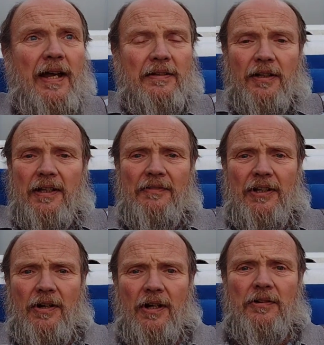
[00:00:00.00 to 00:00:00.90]
back to
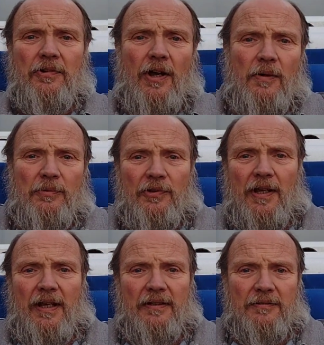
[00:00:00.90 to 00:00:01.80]
Living Gardens
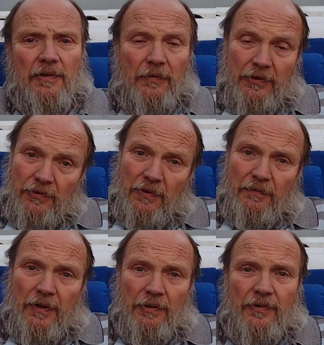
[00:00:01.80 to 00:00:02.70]
Homestead. If this is
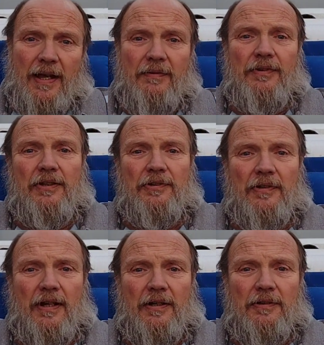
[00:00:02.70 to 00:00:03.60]
your first time
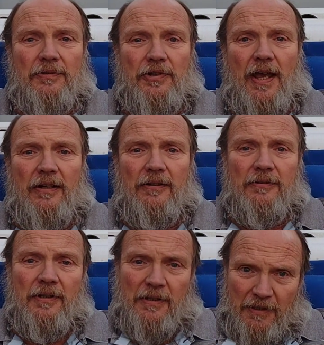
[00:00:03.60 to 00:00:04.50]
visiting our
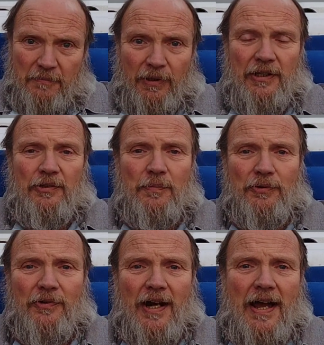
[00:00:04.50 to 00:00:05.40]
channel, please
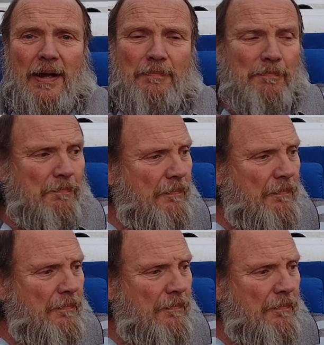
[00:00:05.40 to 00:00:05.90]
subscribe.